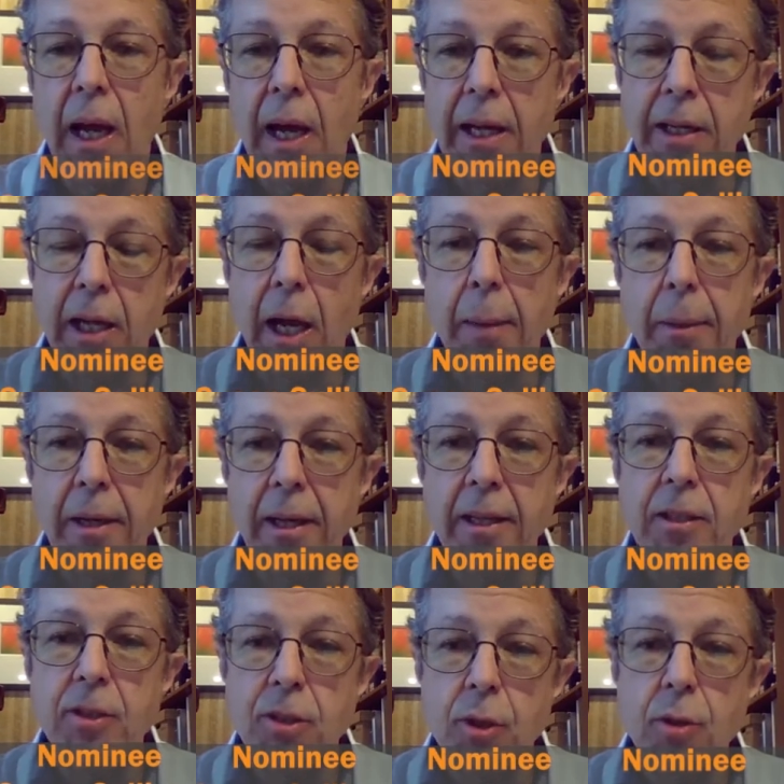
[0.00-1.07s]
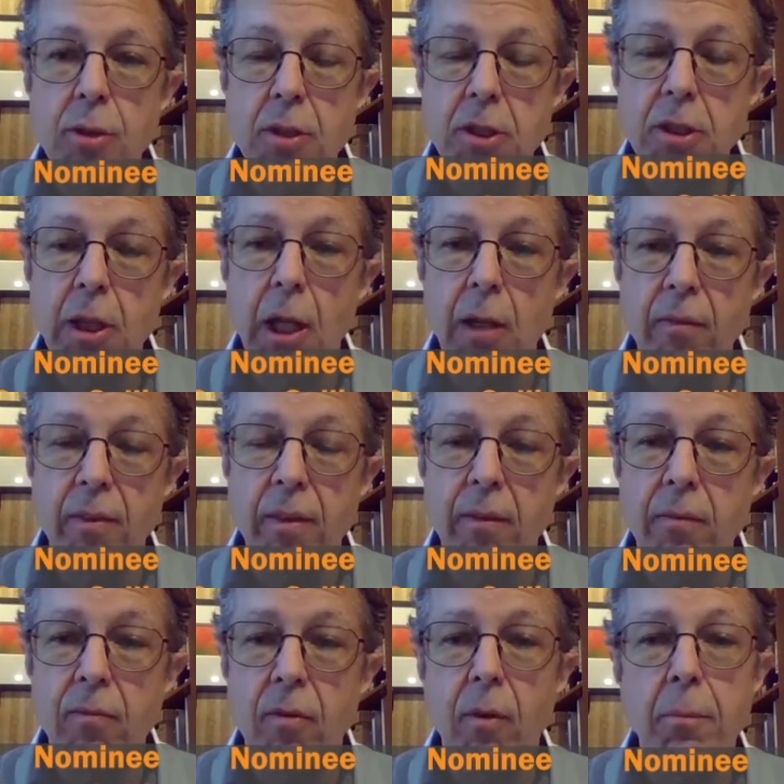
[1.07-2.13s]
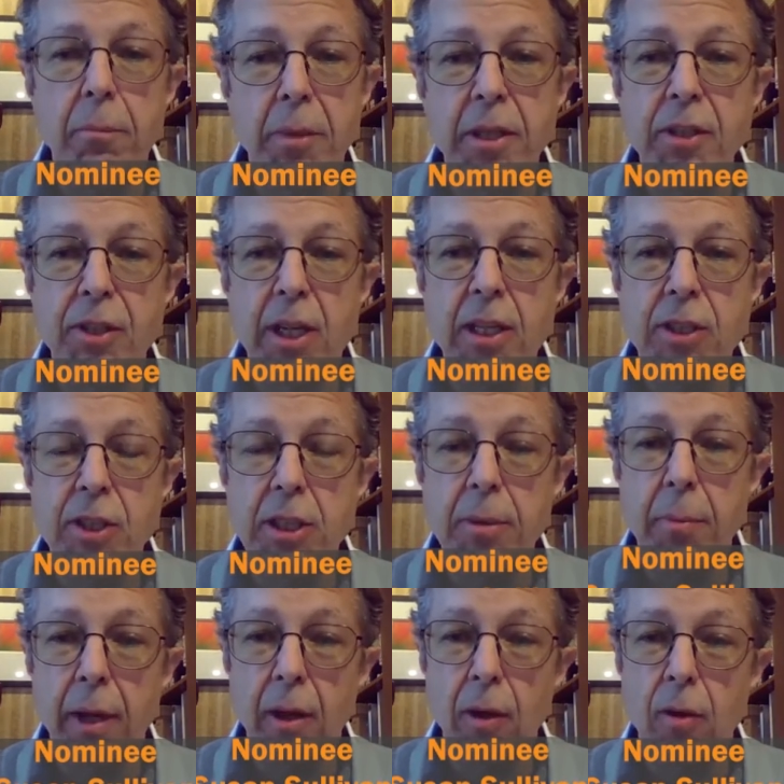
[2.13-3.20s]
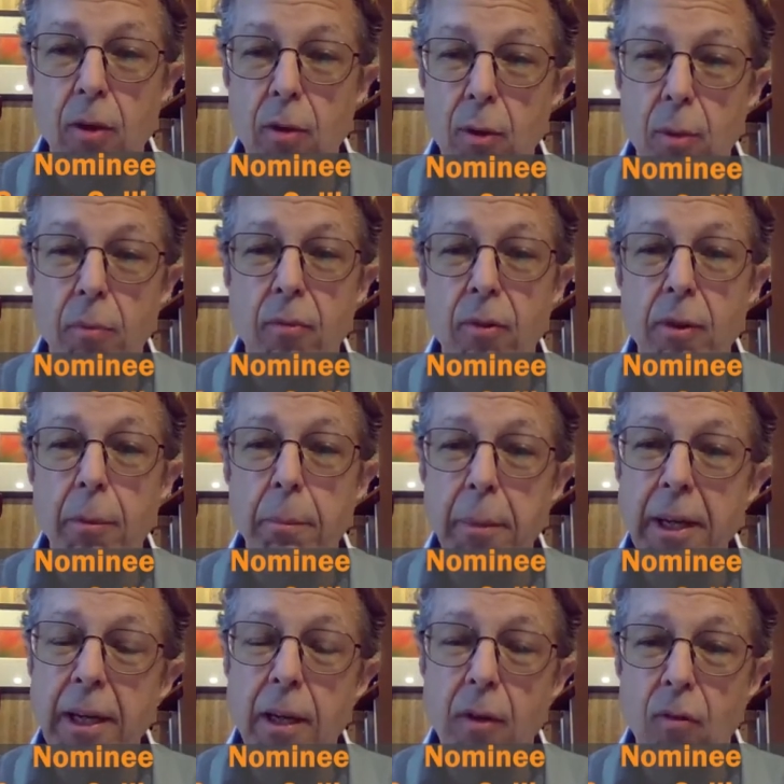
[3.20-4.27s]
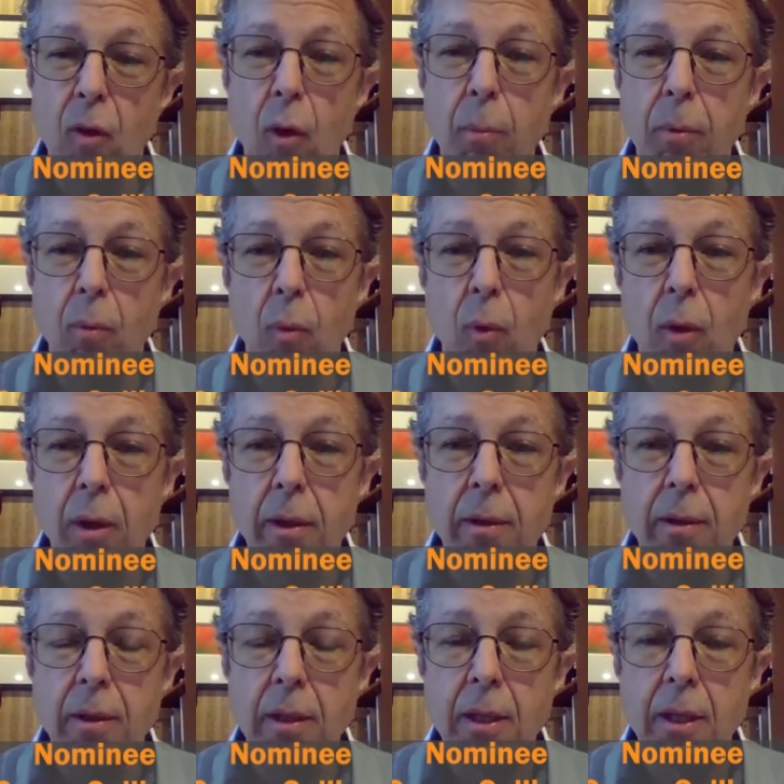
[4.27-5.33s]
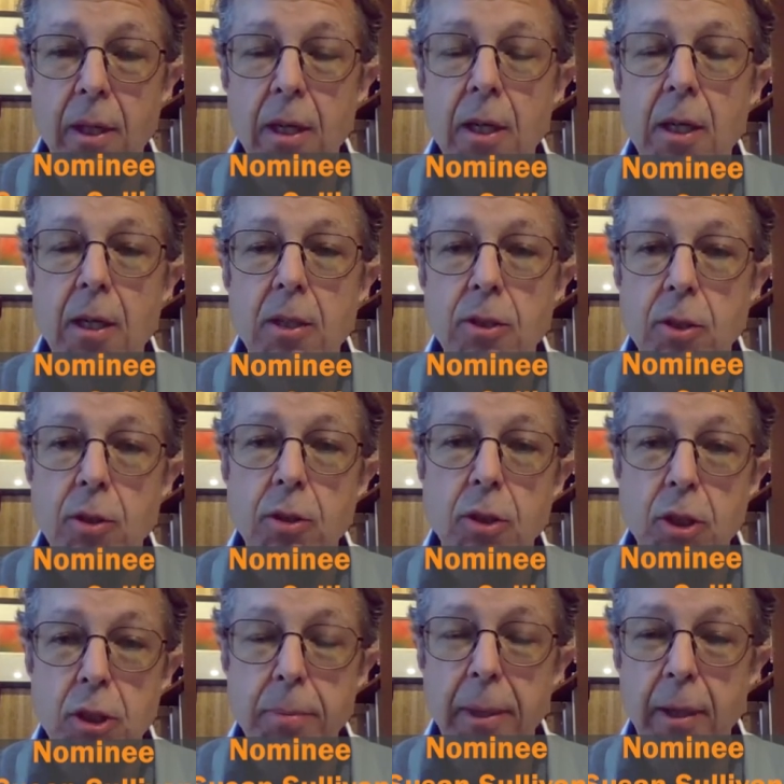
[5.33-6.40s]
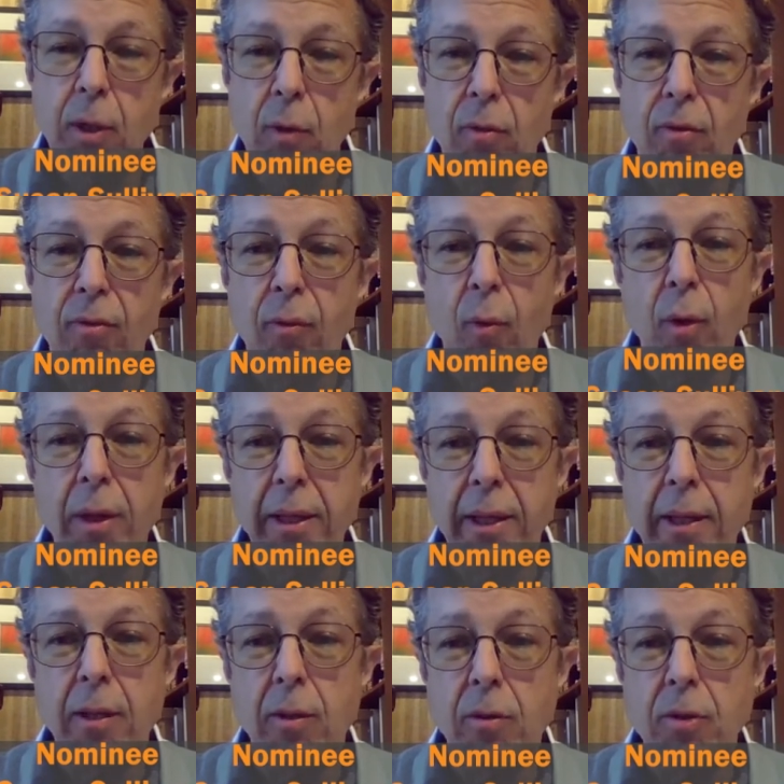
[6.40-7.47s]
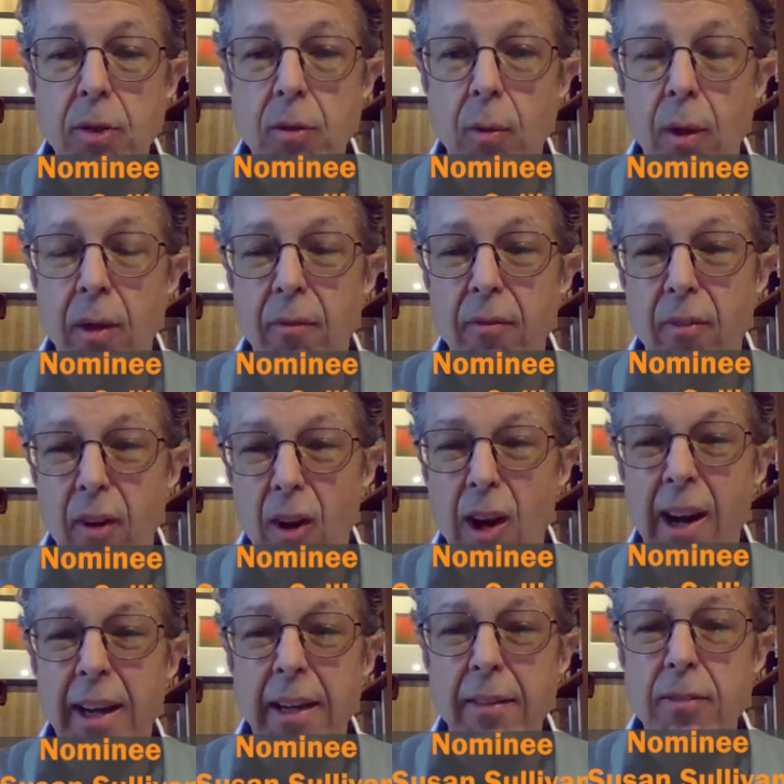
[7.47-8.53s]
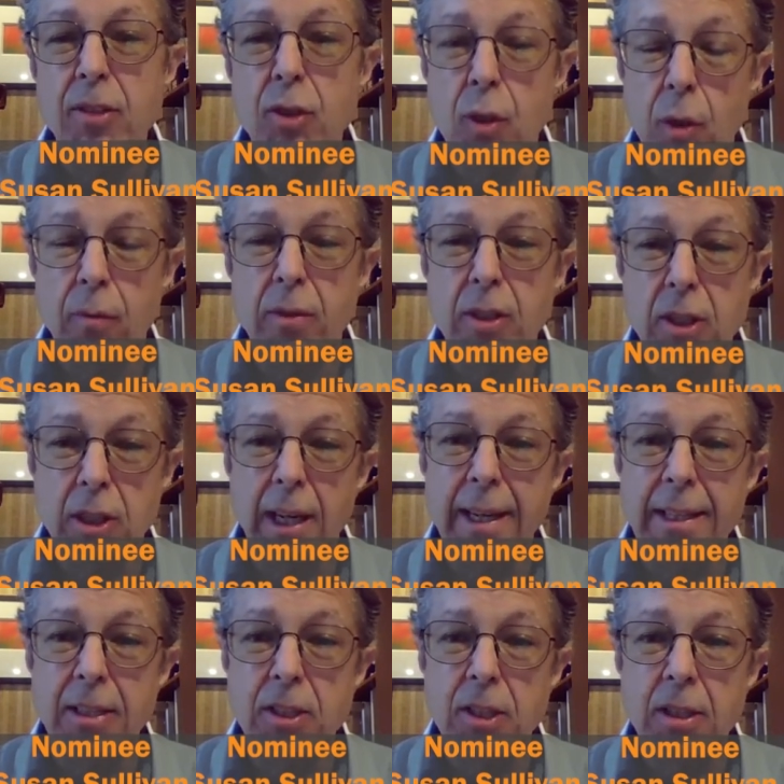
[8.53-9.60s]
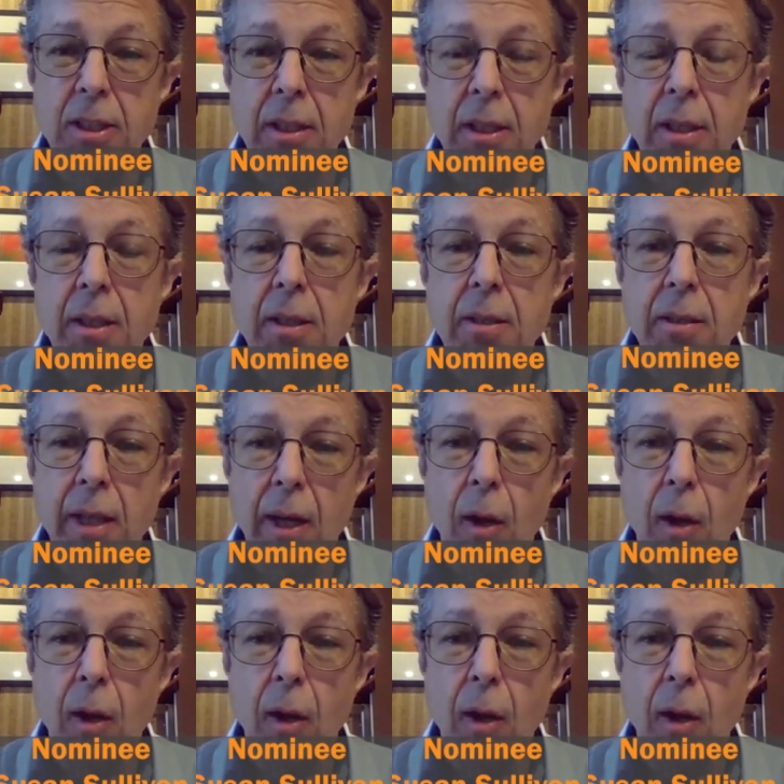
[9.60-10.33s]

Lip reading: I nominate Susan Sullivan from BJC Medical Group for the Beacon of Hope Award. Susan spent over 40 years throughout a variety of service sites, to